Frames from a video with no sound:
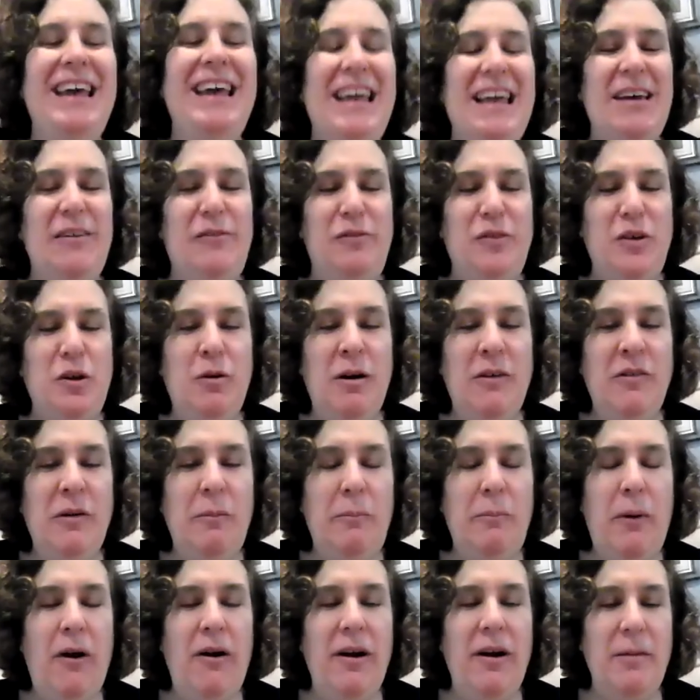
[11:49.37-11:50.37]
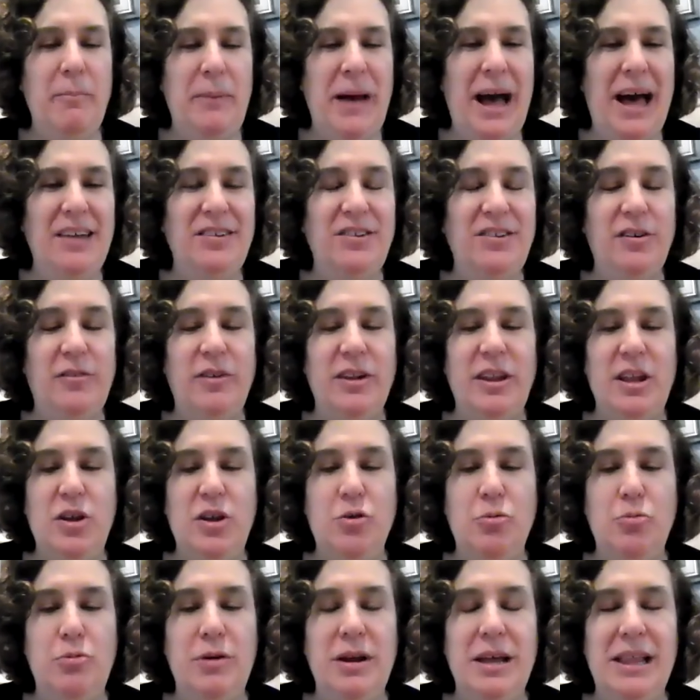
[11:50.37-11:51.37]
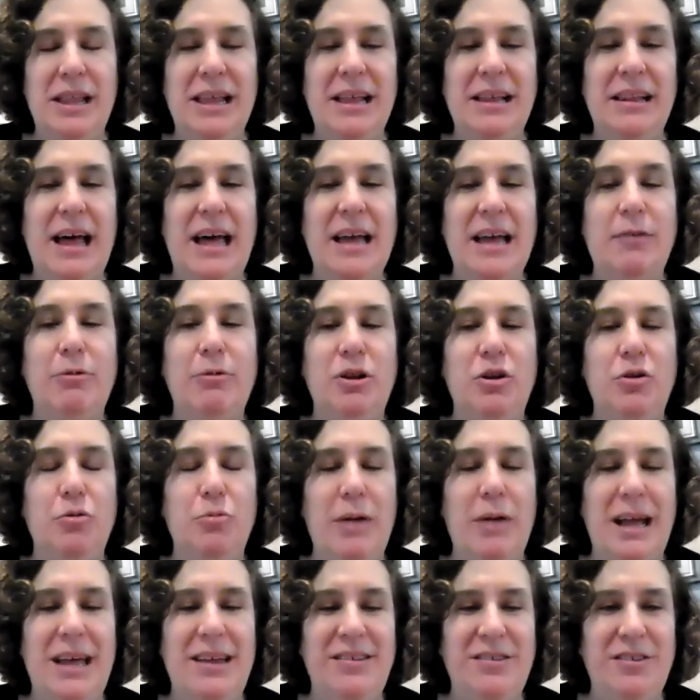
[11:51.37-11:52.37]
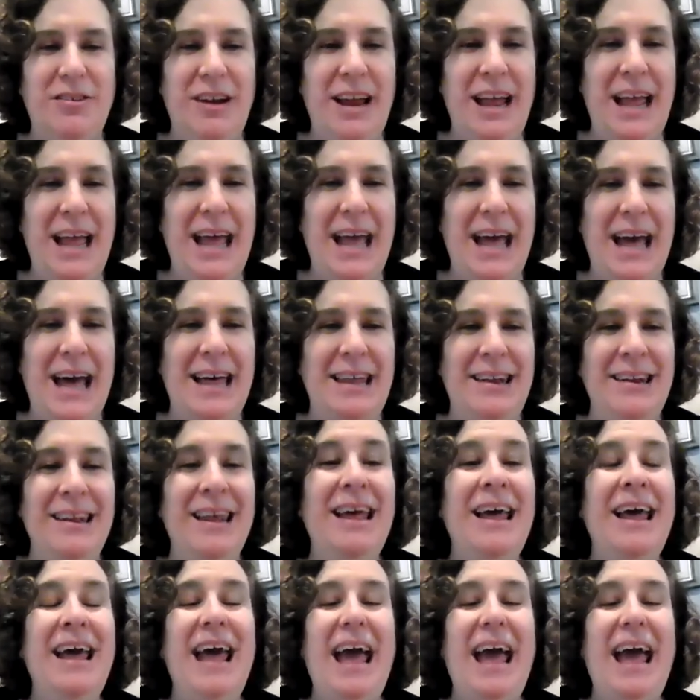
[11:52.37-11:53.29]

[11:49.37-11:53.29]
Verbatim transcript: If you have a part of Passover that you really like, would you raise your hand?